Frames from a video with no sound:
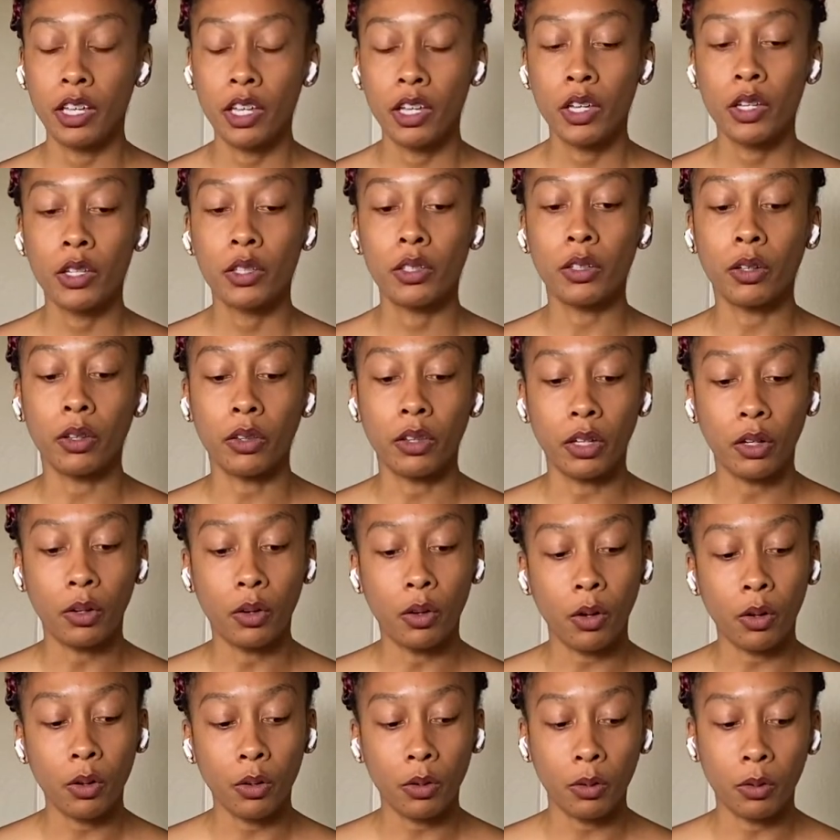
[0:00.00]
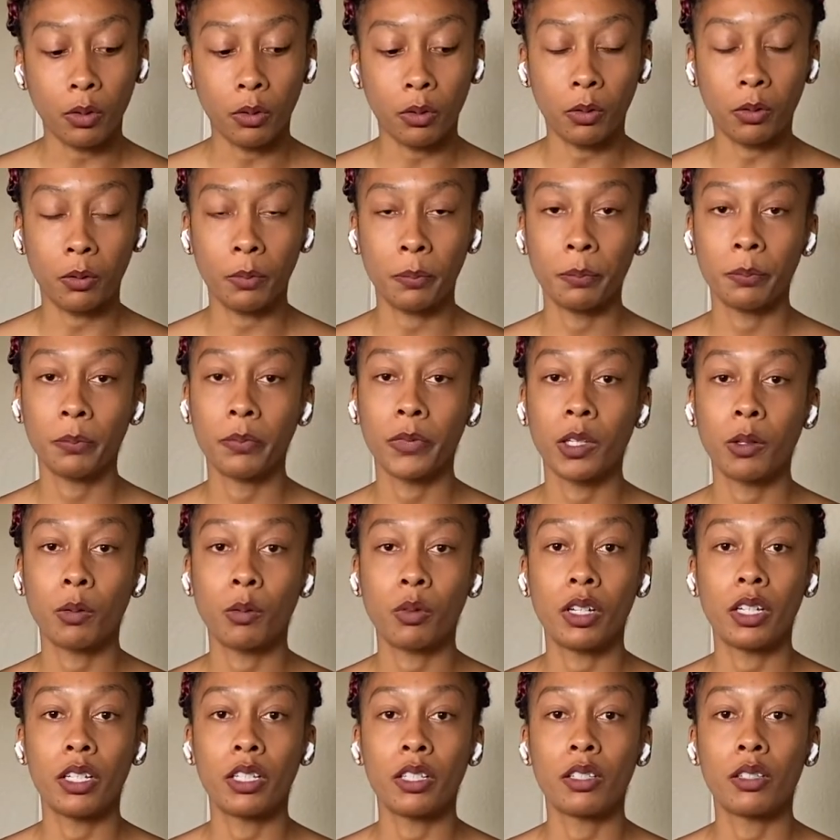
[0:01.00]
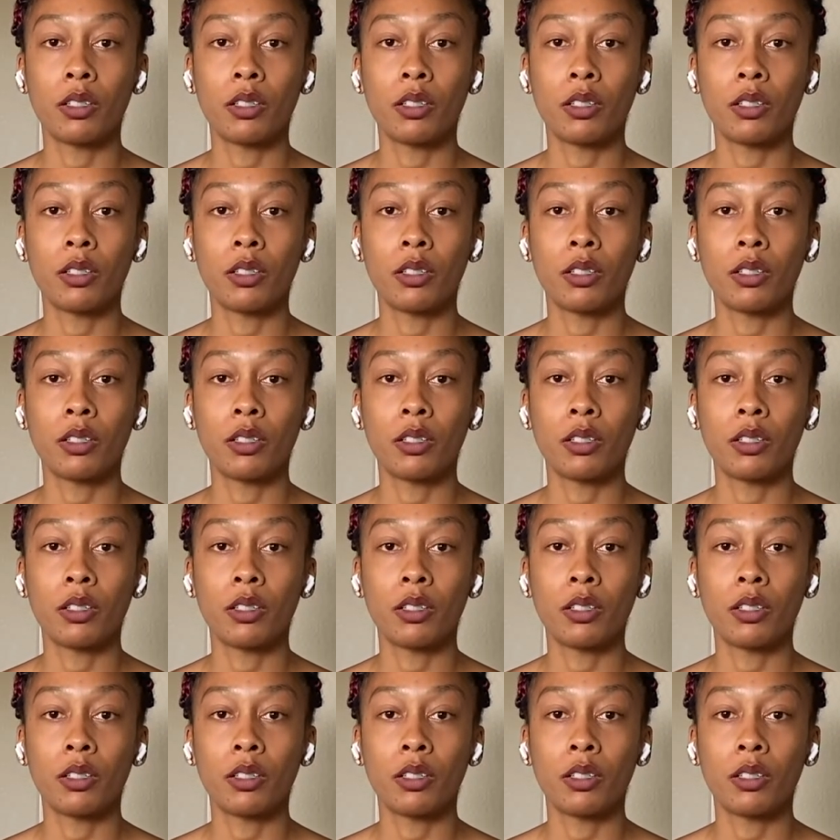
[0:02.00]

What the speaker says: So the goal was